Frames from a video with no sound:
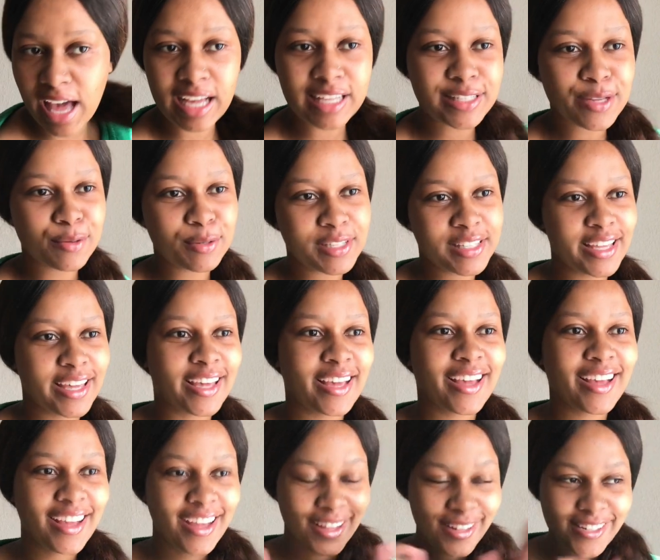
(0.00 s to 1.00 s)
as I was
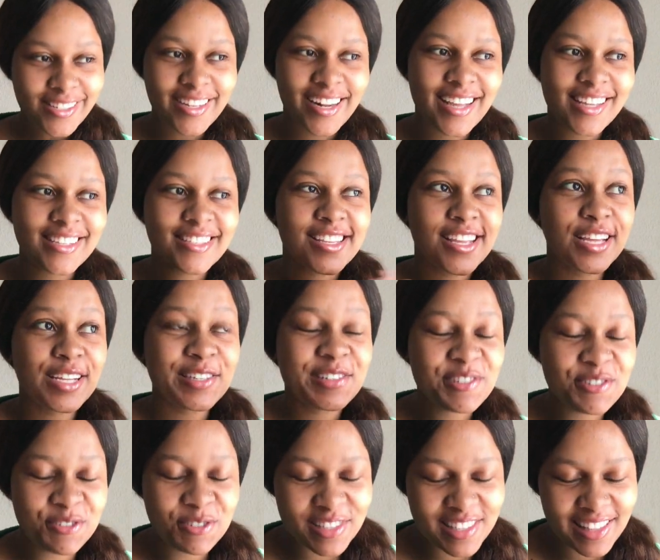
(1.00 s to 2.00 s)
saying, today's
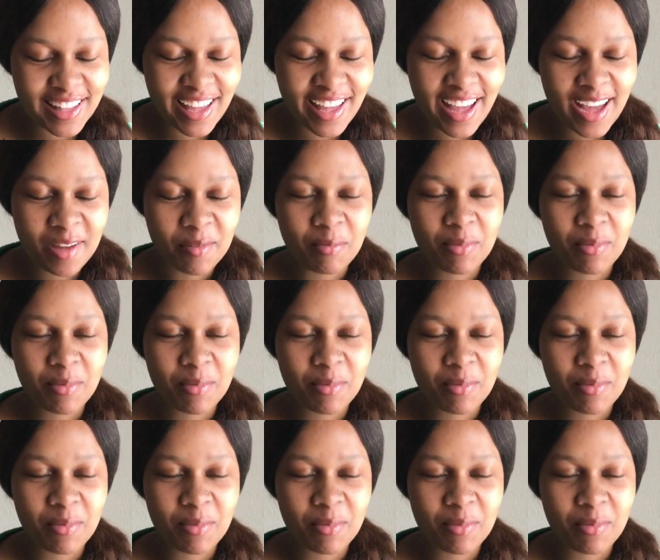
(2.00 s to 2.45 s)
Tuesday,